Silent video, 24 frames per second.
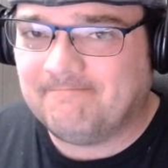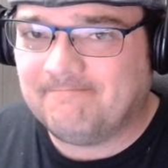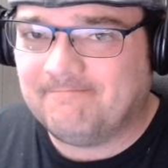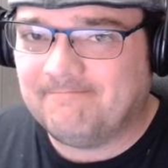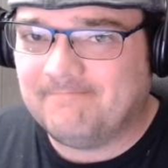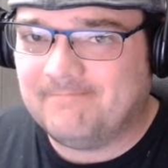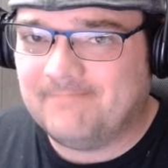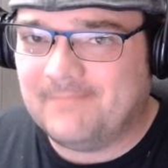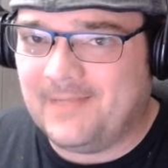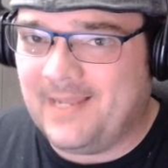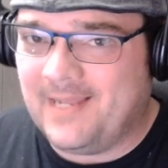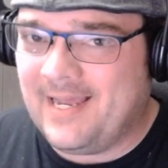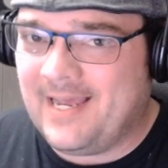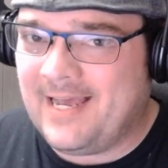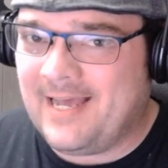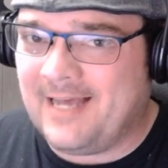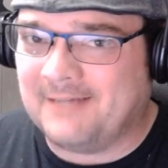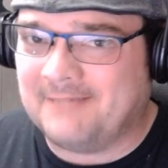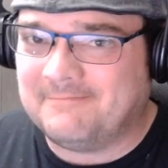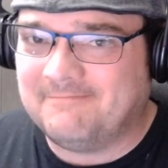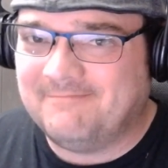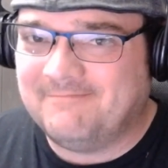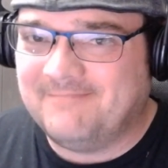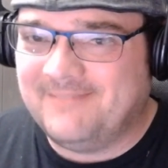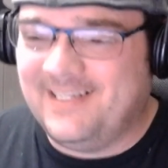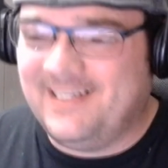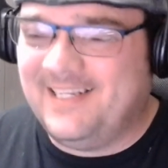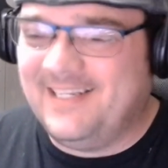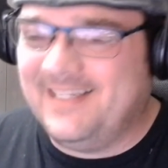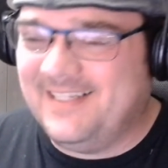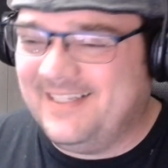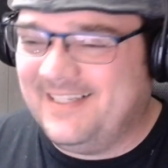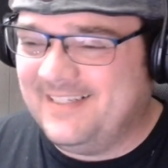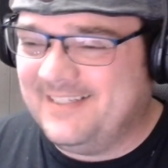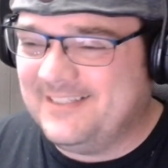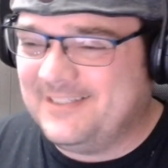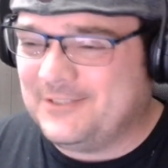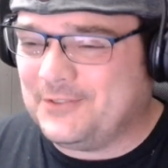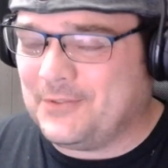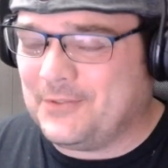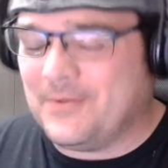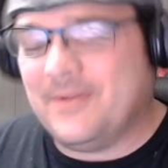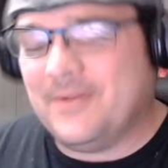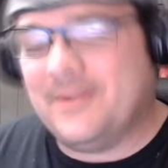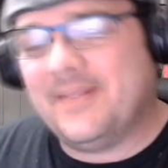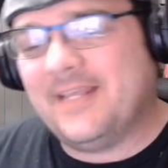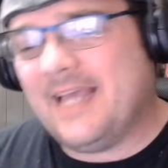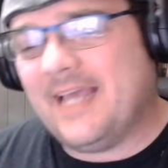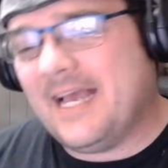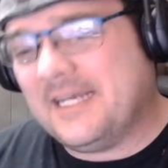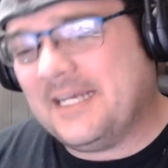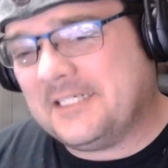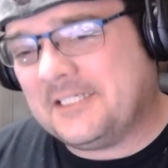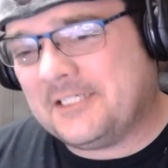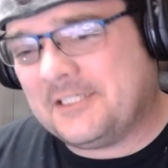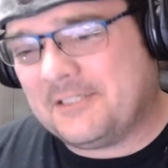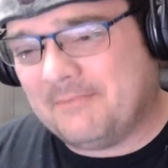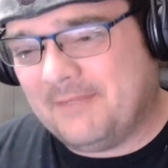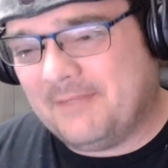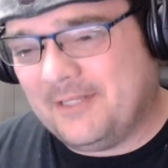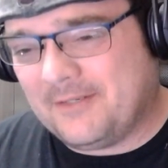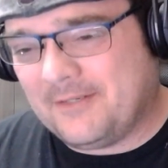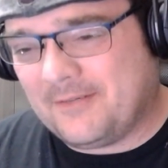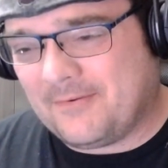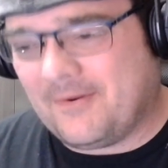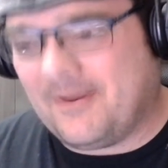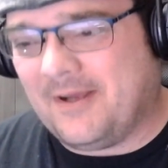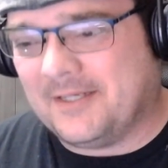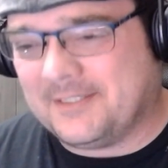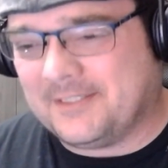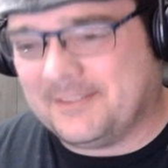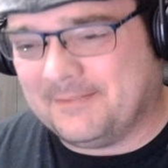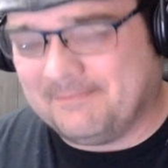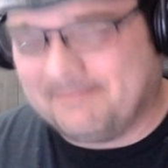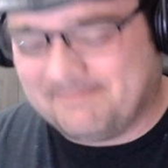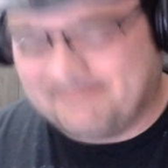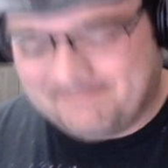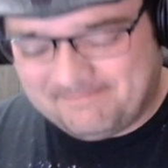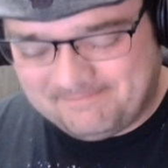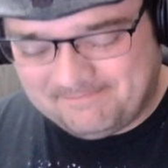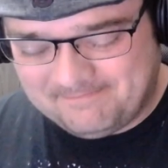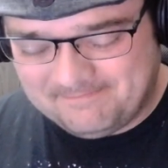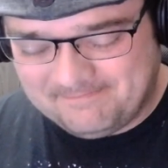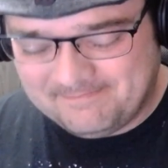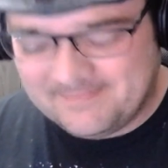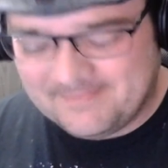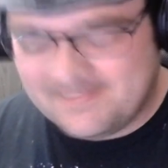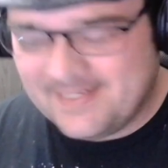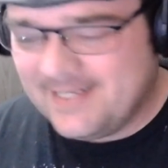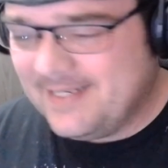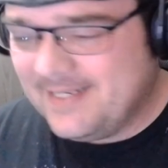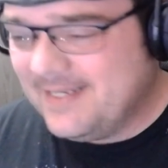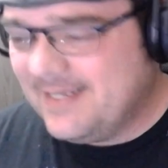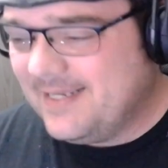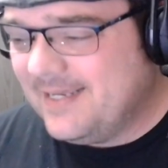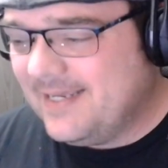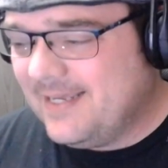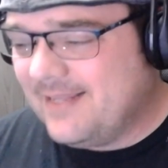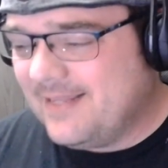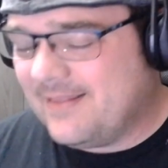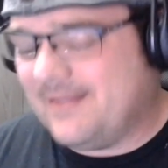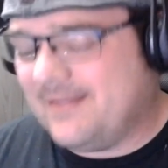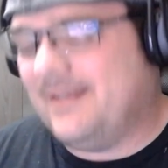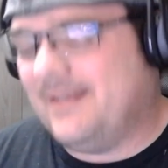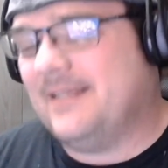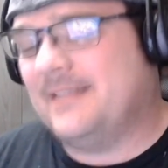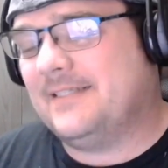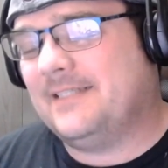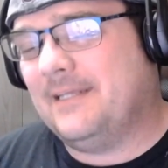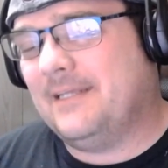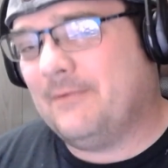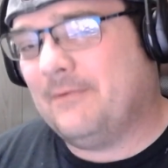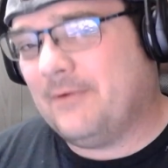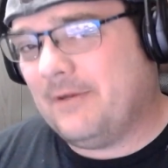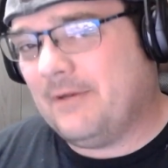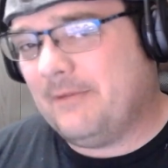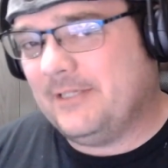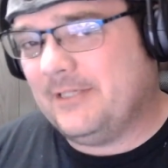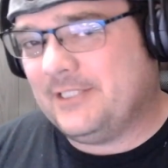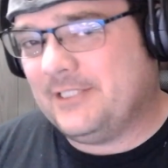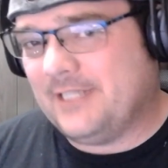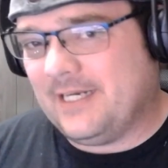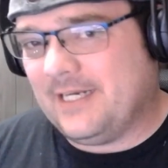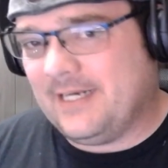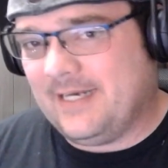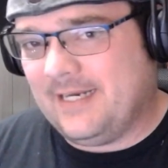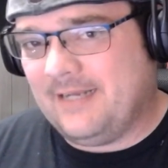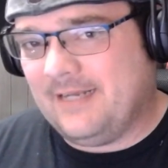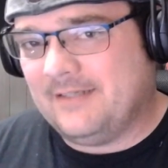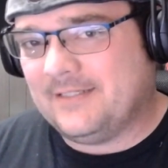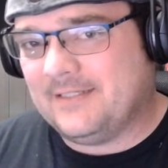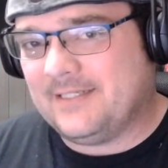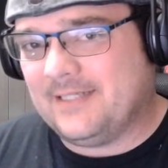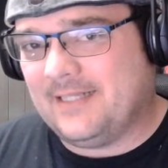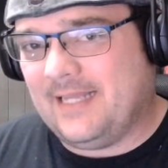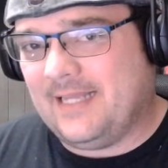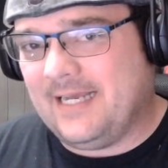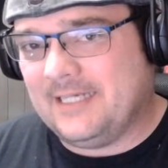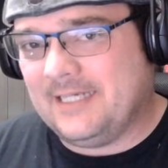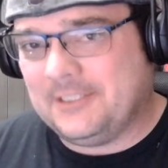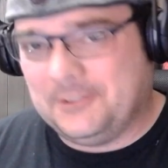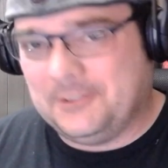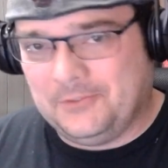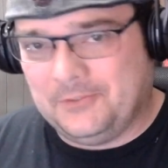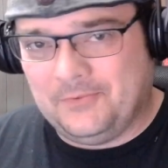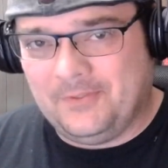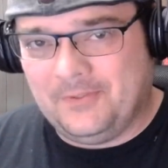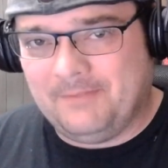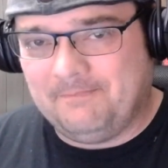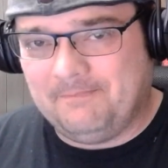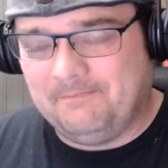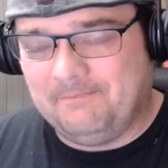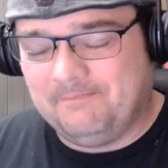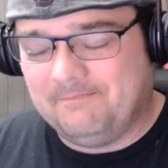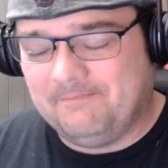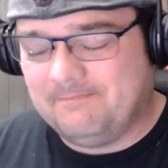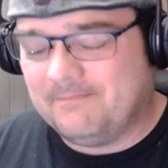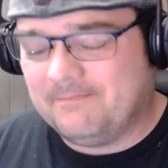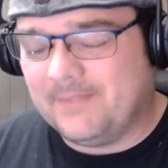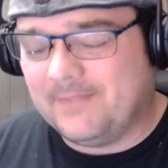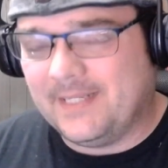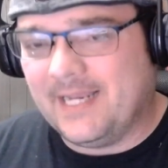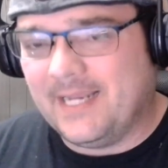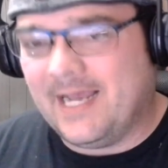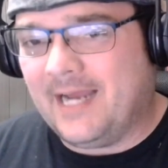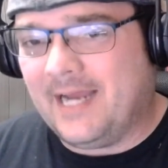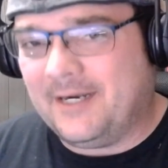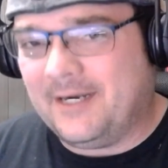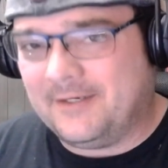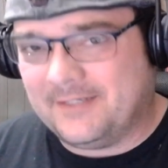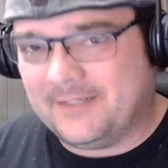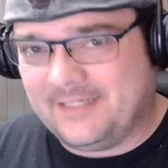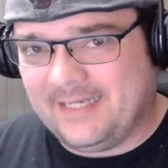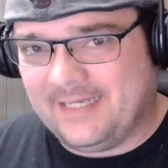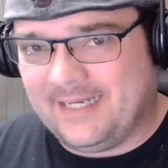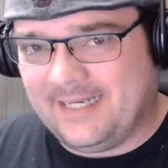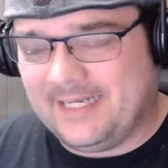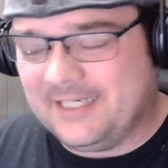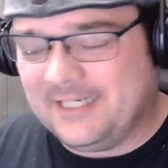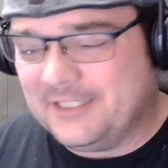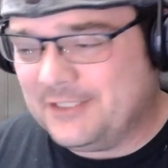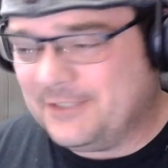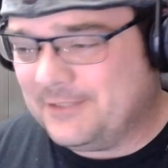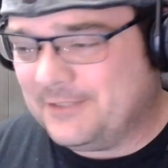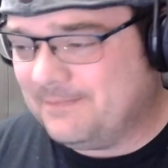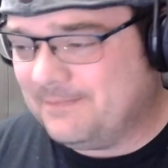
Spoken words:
Yeah. Join the Astra Miligrotum. The next thing we're going to be checking out is the last short, the Iron Cage.